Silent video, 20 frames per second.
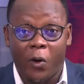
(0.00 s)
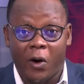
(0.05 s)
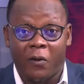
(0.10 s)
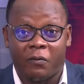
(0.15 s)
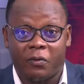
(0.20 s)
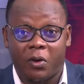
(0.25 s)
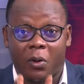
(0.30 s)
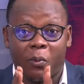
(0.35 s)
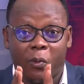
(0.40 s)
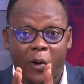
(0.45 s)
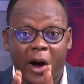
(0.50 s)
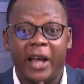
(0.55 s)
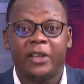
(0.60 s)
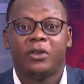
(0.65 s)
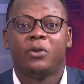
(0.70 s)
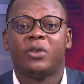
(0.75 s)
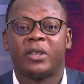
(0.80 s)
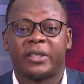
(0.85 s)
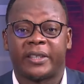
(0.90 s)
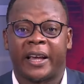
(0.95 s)
From where
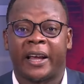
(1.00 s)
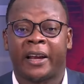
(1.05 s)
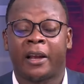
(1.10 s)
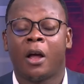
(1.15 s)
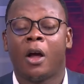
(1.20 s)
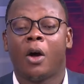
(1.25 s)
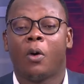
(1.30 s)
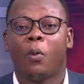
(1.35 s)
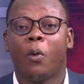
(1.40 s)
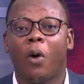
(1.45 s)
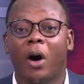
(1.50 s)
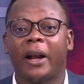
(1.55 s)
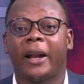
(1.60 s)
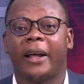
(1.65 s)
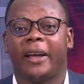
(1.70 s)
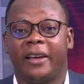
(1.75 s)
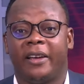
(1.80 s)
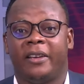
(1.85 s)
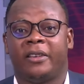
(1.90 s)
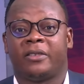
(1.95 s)
you said, what
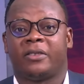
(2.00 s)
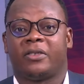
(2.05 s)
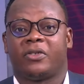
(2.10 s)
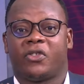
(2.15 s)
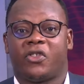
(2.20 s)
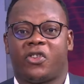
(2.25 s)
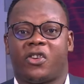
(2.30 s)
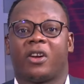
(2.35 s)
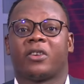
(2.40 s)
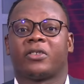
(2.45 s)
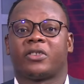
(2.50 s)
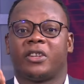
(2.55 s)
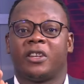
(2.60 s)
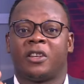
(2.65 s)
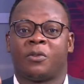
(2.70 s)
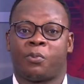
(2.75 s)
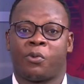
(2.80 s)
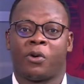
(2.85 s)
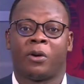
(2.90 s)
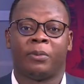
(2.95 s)
is
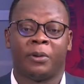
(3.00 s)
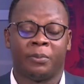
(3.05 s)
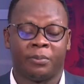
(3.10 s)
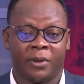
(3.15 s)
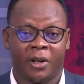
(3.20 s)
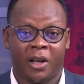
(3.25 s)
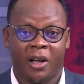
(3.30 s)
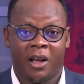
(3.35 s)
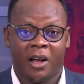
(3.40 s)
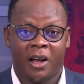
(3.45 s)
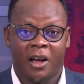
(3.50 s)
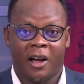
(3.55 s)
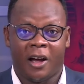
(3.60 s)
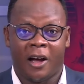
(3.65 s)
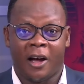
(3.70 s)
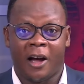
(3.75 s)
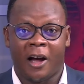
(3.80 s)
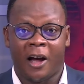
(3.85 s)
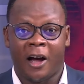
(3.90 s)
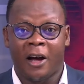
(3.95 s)
Chelsea's problem?
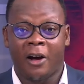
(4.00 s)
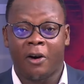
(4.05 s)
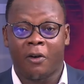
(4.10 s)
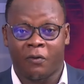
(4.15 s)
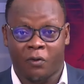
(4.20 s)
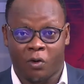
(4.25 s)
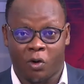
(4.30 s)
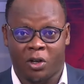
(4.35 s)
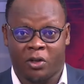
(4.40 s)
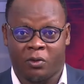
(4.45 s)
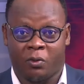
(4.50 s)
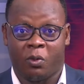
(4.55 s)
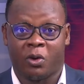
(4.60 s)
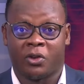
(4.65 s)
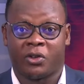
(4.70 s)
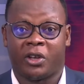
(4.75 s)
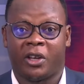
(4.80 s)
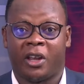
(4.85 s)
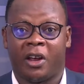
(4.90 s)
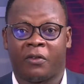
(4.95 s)
Of course, we
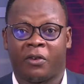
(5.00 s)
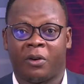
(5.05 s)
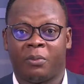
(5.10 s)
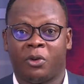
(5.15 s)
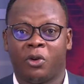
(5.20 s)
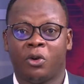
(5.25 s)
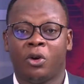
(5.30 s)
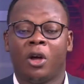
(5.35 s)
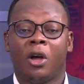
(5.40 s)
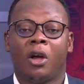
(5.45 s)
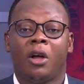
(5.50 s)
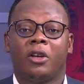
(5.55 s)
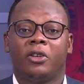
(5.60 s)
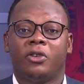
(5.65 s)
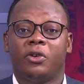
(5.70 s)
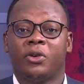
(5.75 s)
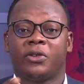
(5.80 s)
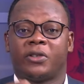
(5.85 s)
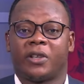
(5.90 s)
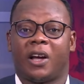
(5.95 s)
want to hear from you.
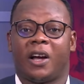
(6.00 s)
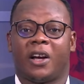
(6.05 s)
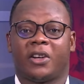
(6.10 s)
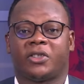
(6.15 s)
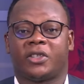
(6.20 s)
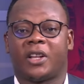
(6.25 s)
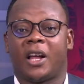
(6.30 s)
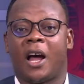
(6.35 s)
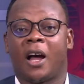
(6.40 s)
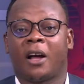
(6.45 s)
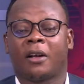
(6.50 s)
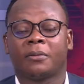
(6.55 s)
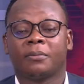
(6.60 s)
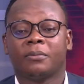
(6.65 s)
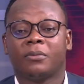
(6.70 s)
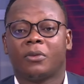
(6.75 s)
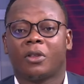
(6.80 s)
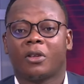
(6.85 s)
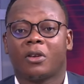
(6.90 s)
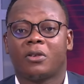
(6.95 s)
Use the hashtag
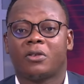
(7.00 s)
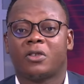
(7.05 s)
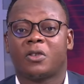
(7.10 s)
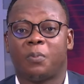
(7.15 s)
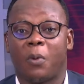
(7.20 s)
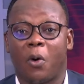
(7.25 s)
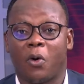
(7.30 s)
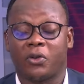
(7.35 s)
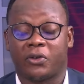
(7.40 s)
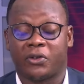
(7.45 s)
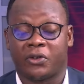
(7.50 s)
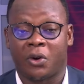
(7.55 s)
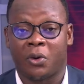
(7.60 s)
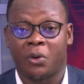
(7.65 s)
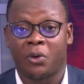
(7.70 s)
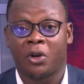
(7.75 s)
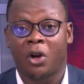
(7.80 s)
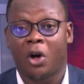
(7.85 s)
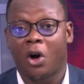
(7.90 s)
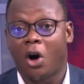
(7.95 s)

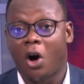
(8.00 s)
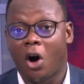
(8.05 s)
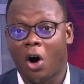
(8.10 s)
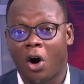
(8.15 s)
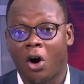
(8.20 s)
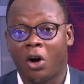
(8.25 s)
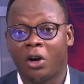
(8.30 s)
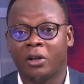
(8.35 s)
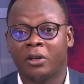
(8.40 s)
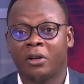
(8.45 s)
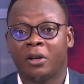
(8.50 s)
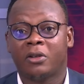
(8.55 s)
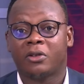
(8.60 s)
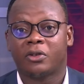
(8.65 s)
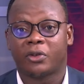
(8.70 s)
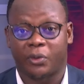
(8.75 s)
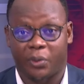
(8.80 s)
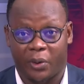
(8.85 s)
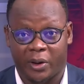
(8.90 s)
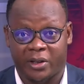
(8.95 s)
SportsZone on
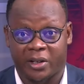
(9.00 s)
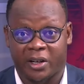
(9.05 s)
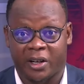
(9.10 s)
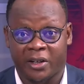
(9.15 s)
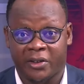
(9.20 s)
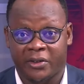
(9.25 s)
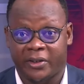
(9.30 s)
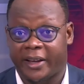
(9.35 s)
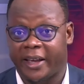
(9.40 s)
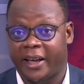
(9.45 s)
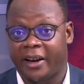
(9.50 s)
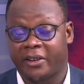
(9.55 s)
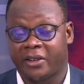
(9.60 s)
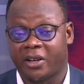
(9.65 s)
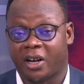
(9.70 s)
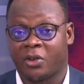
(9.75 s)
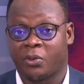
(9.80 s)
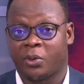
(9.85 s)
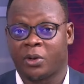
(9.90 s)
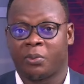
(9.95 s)
Twitter to get in
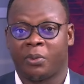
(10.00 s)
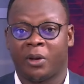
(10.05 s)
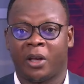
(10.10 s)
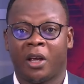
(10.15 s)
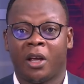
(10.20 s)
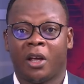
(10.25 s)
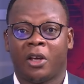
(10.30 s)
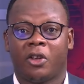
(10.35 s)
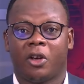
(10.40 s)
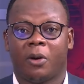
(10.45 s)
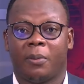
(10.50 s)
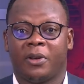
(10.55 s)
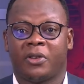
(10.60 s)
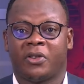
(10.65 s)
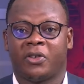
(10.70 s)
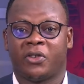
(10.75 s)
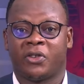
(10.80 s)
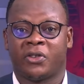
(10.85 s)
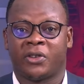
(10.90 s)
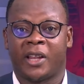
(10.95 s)
touch with me. Your
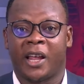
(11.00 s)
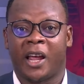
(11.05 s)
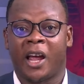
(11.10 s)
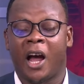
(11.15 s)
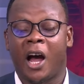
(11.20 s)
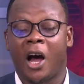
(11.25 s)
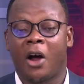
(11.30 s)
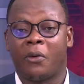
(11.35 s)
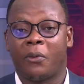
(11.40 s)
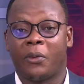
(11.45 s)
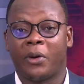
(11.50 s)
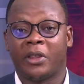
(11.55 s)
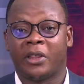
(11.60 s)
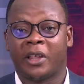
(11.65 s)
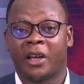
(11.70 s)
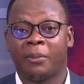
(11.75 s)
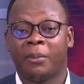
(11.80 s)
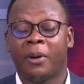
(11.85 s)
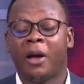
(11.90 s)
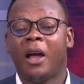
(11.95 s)
messages there, I'll read
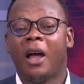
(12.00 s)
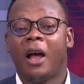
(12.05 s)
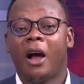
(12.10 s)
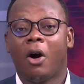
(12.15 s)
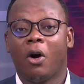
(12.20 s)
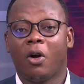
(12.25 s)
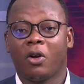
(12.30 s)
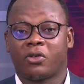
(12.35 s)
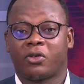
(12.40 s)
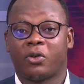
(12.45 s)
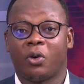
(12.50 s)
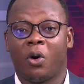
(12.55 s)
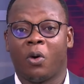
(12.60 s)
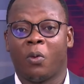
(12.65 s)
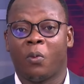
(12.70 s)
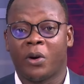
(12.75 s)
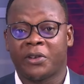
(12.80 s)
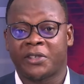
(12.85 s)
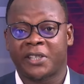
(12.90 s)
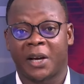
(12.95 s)
them. Also
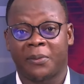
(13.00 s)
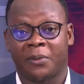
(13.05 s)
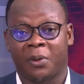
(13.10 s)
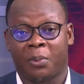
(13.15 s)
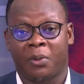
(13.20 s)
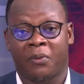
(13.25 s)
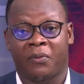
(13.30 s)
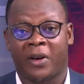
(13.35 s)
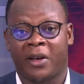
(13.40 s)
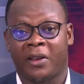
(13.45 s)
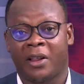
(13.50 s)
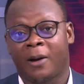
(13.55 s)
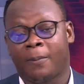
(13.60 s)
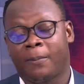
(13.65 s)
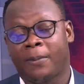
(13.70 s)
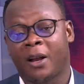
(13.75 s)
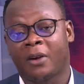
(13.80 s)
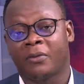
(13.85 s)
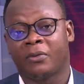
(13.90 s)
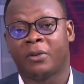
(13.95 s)
on WhatsApp, you prefer that
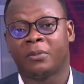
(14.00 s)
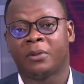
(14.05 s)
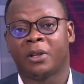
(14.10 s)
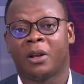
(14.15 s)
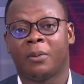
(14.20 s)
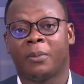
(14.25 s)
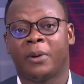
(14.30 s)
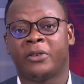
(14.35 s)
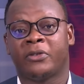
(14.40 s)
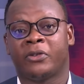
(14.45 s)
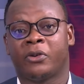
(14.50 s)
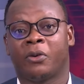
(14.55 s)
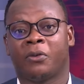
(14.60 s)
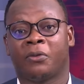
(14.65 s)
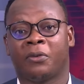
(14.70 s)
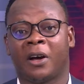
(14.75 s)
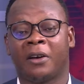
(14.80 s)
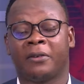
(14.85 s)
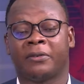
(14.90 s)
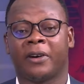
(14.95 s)
platform. The number is
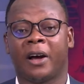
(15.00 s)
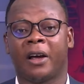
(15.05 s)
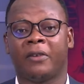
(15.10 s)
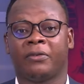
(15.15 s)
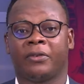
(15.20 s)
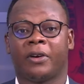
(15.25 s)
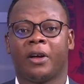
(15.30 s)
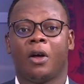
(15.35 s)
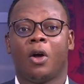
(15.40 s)
055